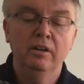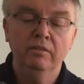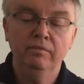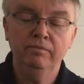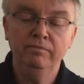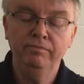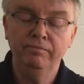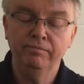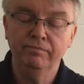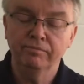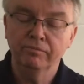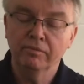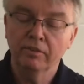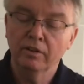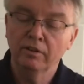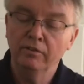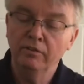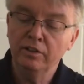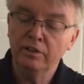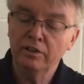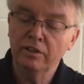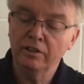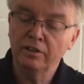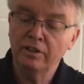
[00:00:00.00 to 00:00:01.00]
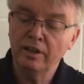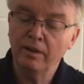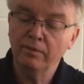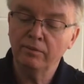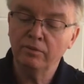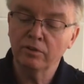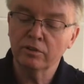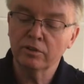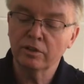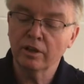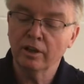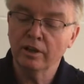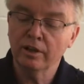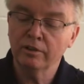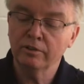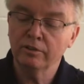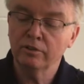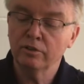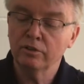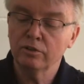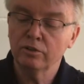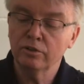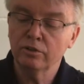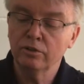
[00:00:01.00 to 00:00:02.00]
The VESA adapter's got
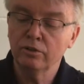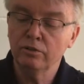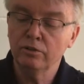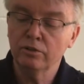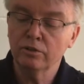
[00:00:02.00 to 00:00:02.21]
2